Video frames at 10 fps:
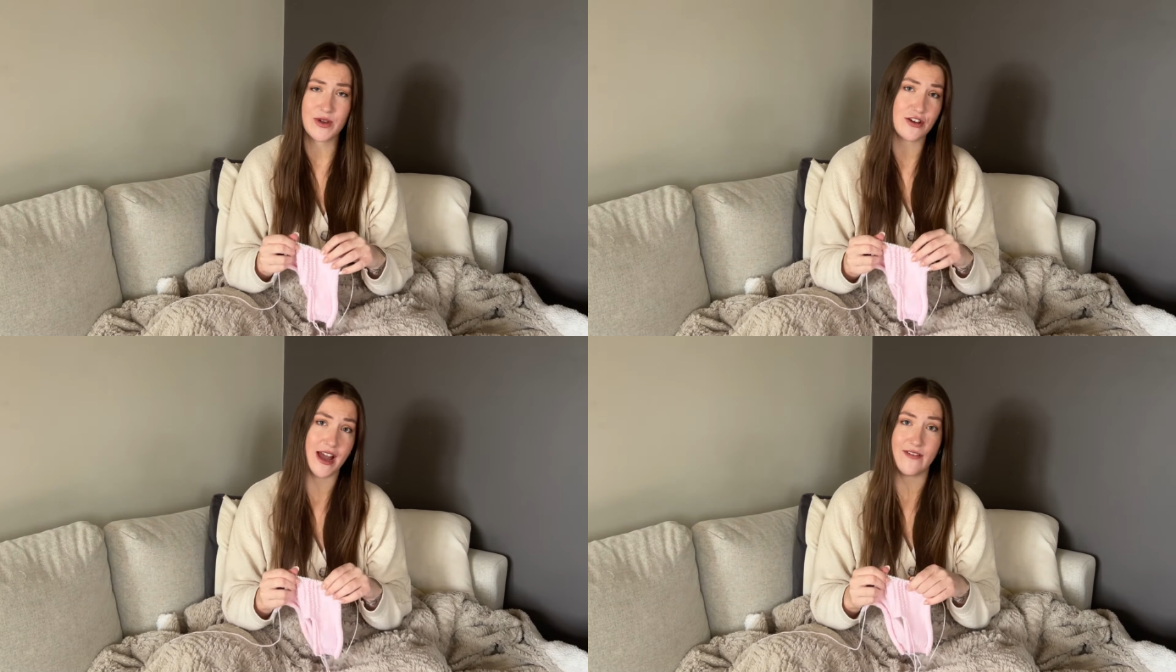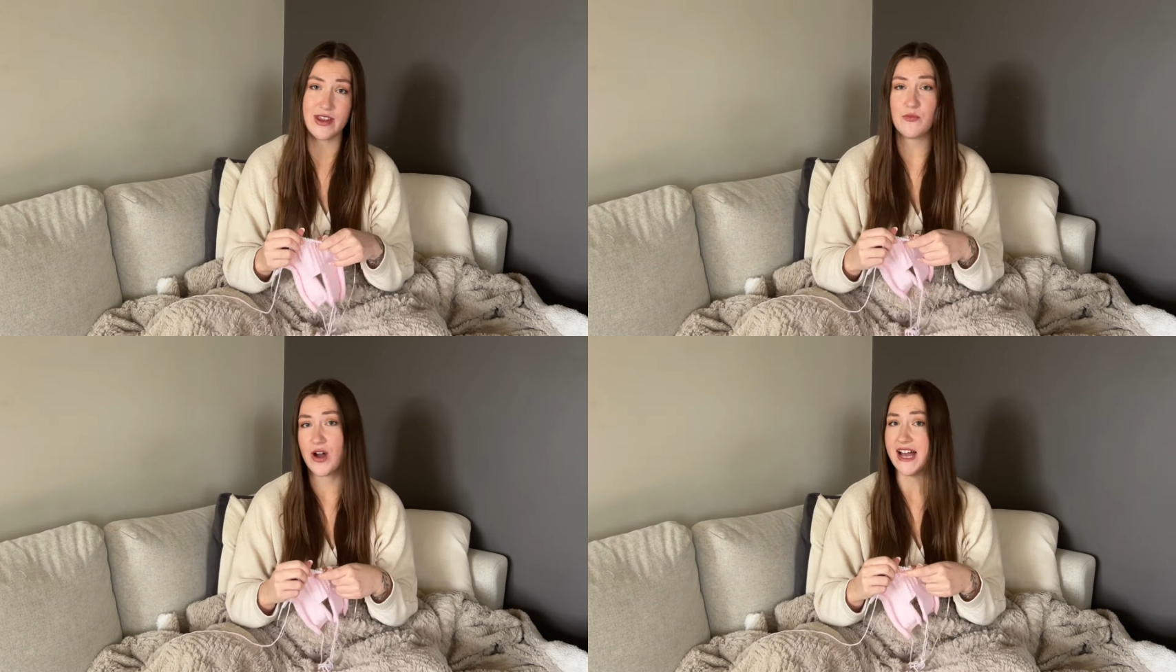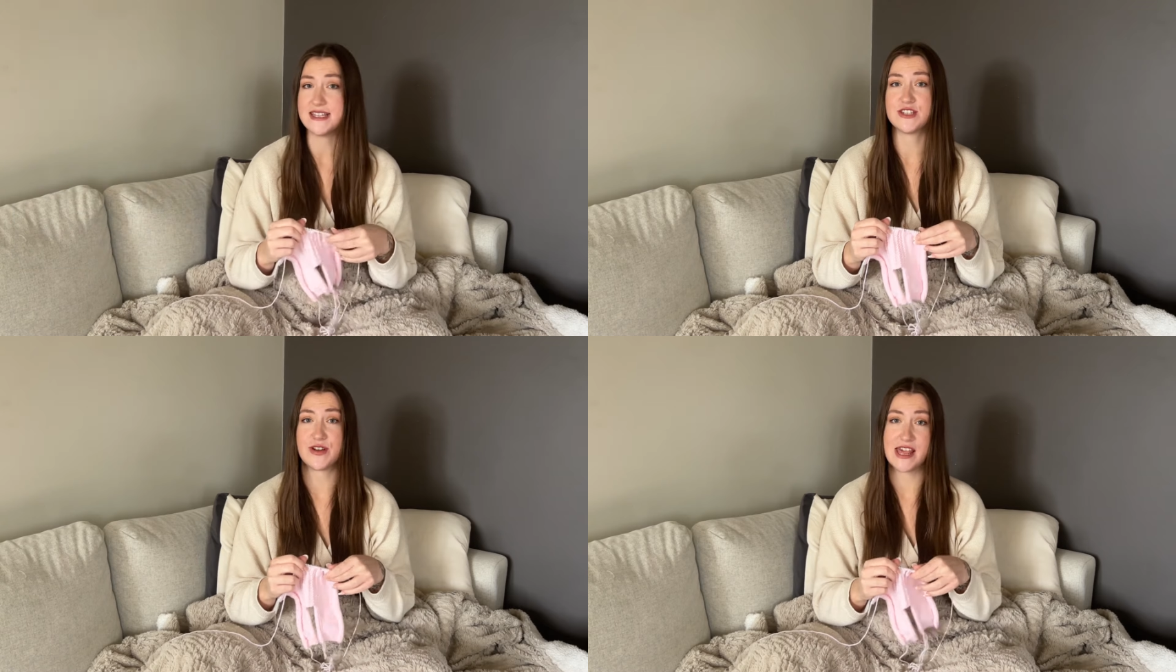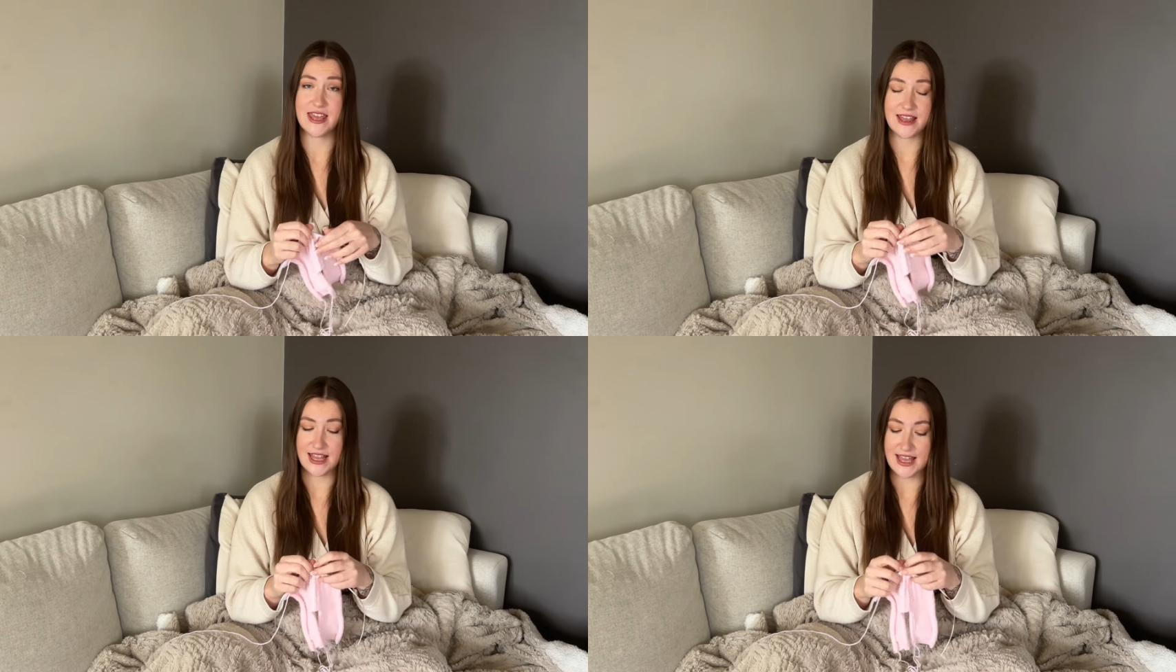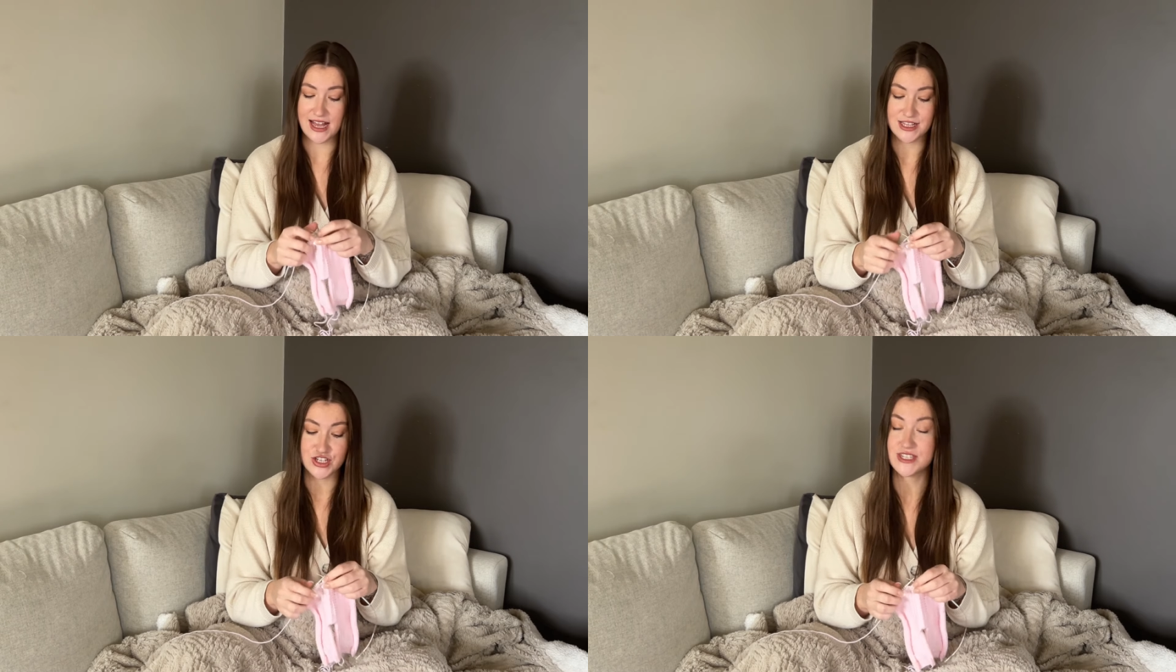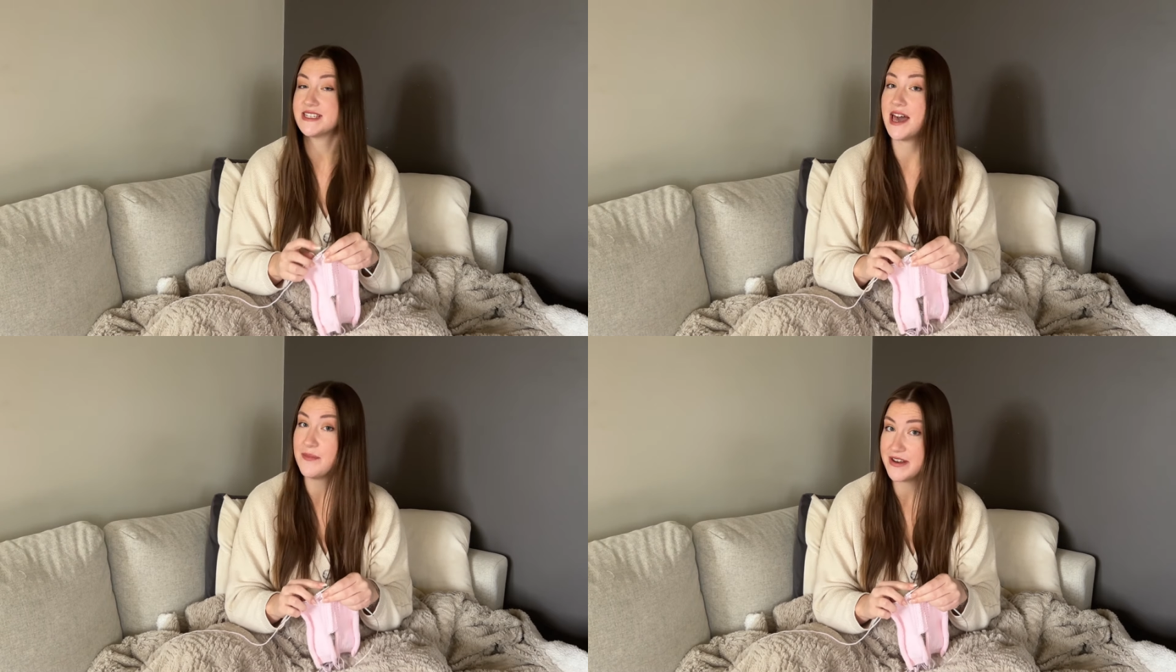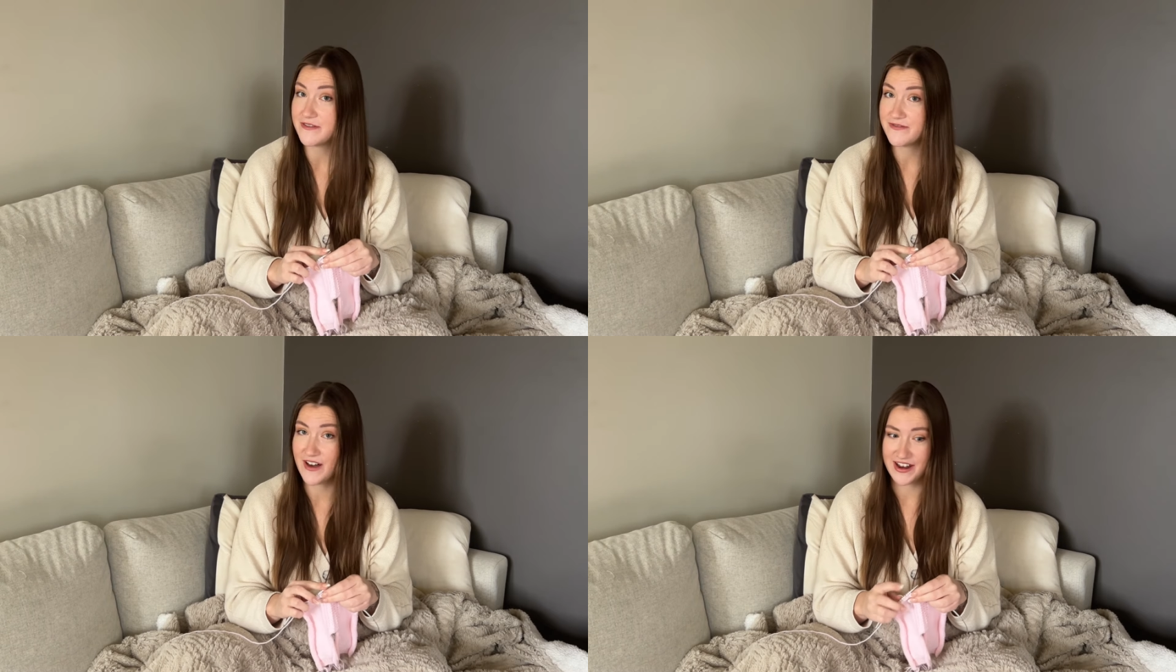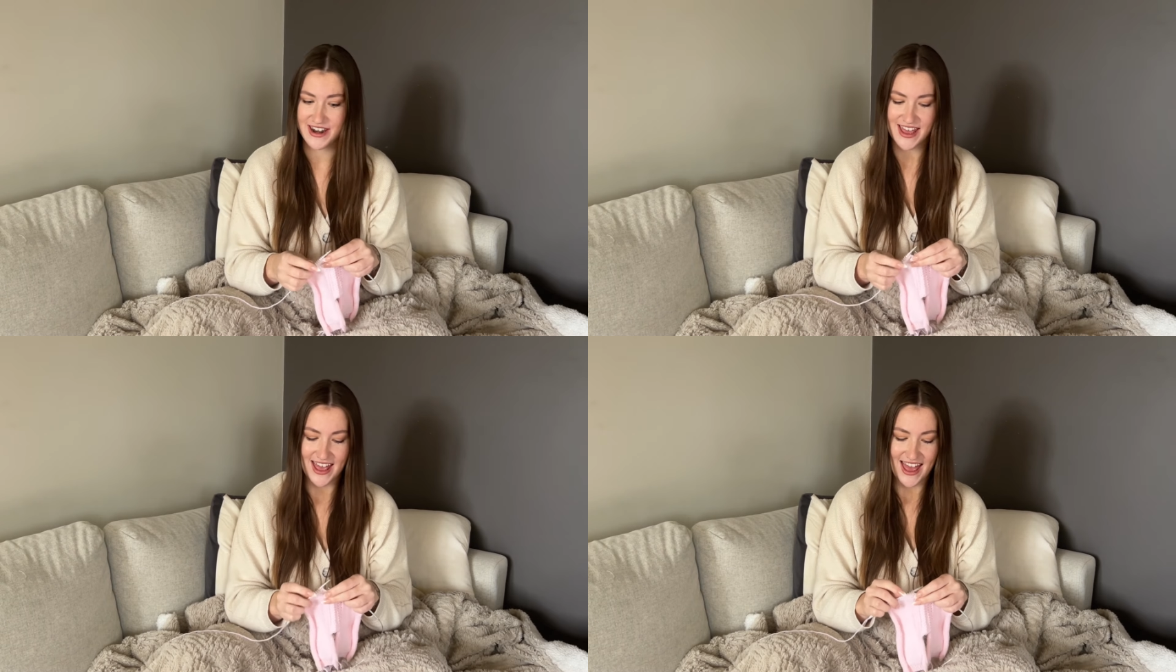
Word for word: We don't have any prizes or anything like that. It's just a bit of fun